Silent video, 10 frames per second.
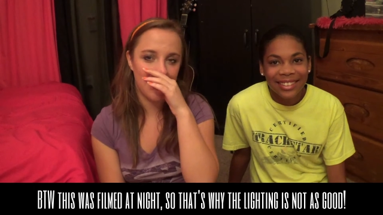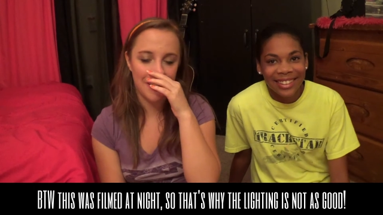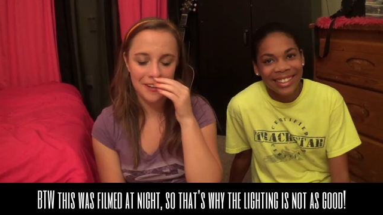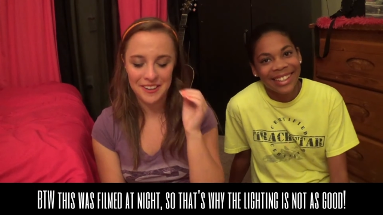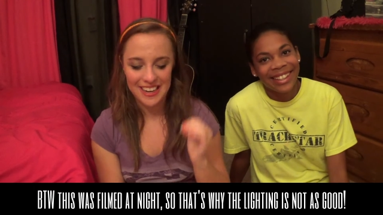
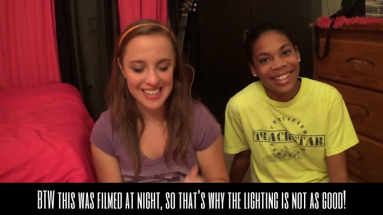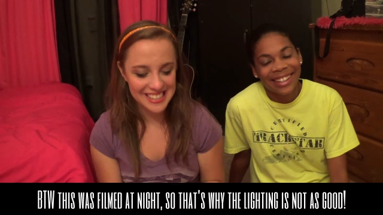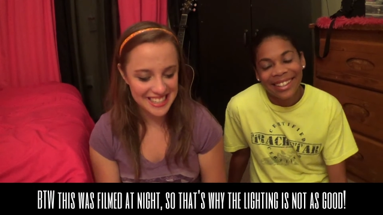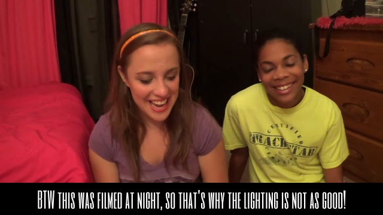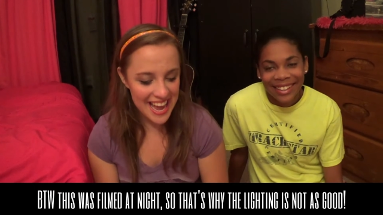Speaker 1: uh,
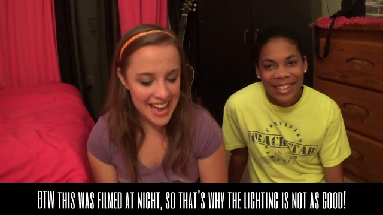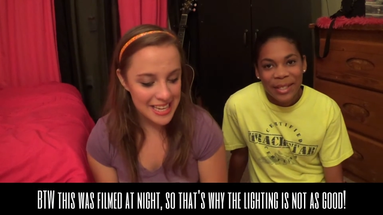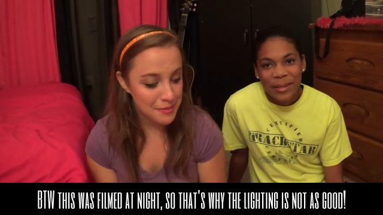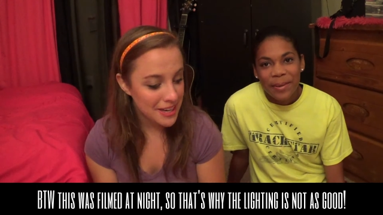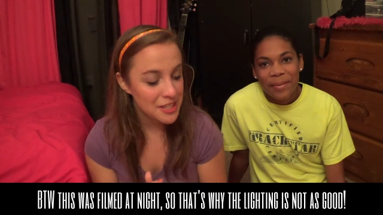great
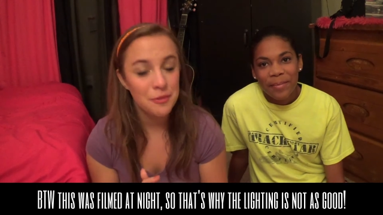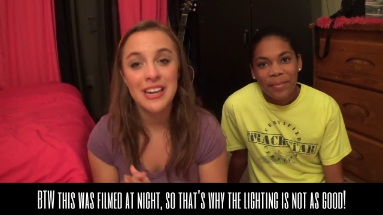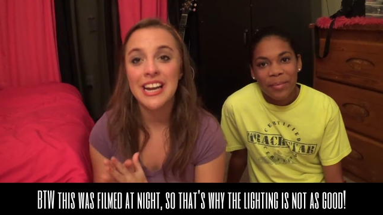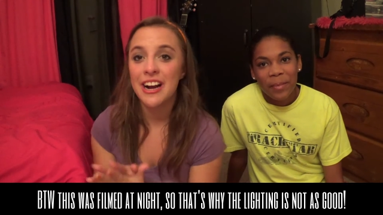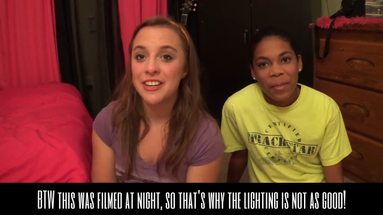is because
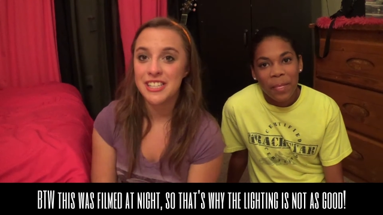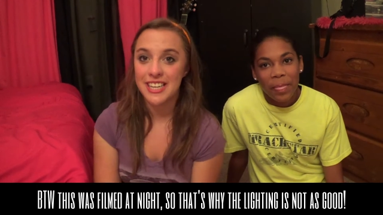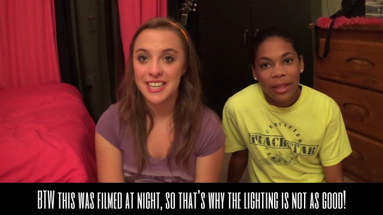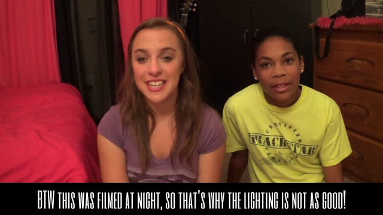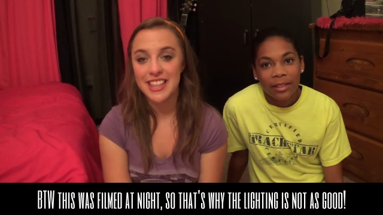we
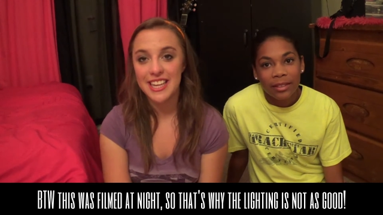did